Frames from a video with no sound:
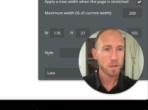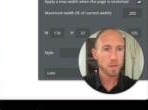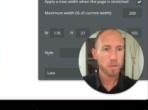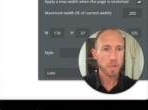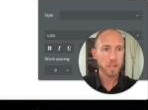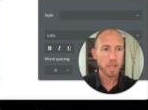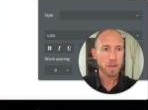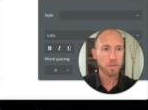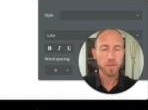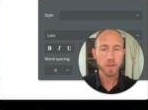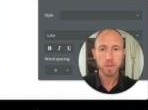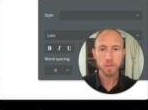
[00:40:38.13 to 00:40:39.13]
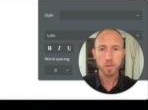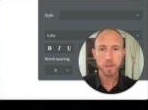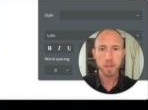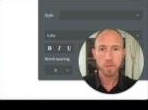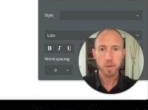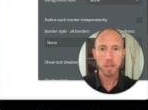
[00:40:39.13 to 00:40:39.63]
make that one fixed width
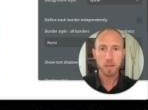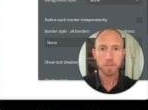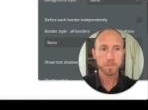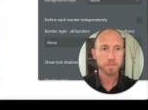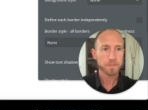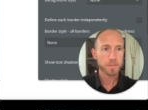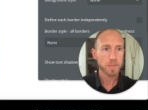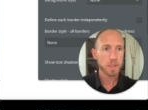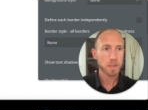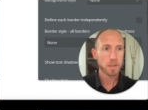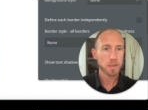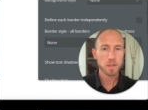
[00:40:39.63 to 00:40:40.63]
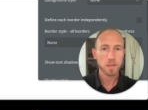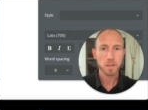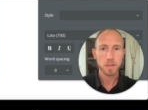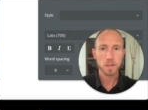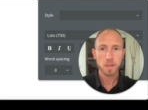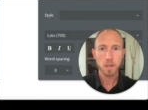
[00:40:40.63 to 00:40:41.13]
as well.
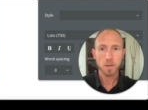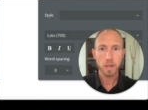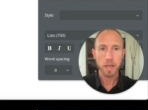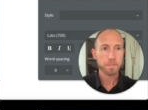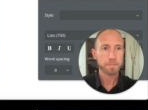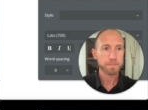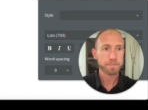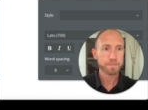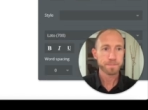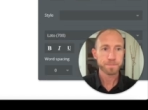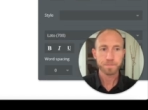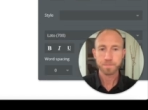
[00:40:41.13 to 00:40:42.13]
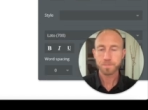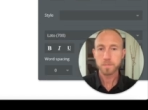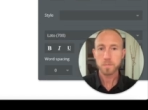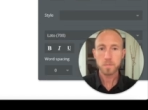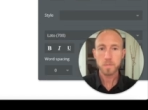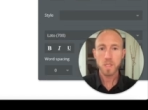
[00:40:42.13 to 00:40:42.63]
Okay.
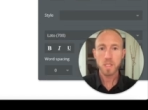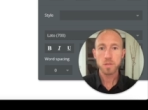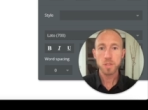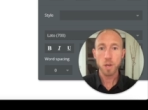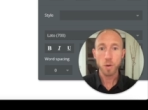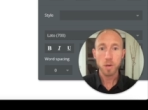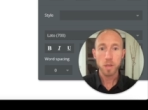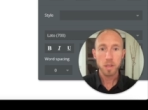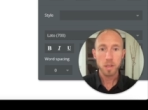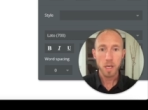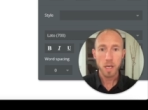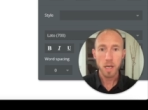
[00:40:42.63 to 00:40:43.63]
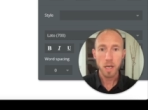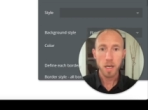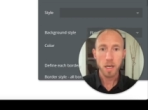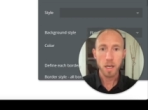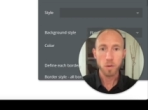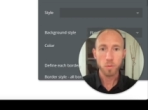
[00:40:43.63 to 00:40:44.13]
So,
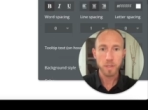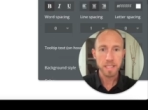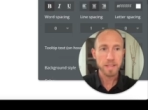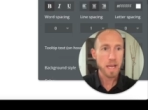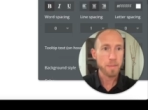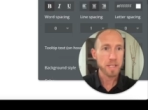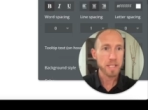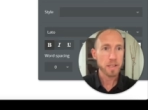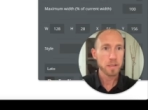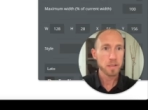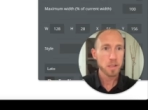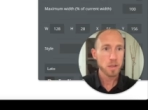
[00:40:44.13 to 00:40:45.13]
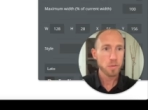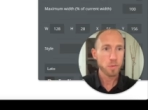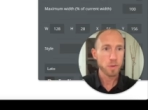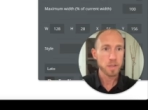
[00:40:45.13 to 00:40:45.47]
uh, what needs to happen here? when this